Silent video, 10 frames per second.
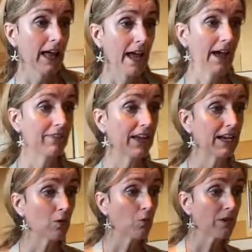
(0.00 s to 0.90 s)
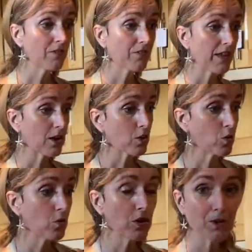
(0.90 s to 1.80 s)
And then once they're
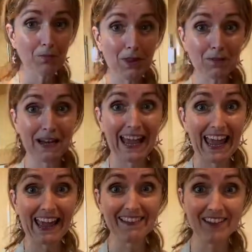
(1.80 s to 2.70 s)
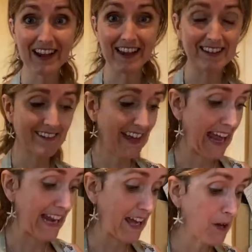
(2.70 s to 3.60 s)
cool, you can put them in an airtight
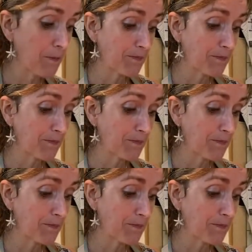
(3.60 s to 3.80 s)
container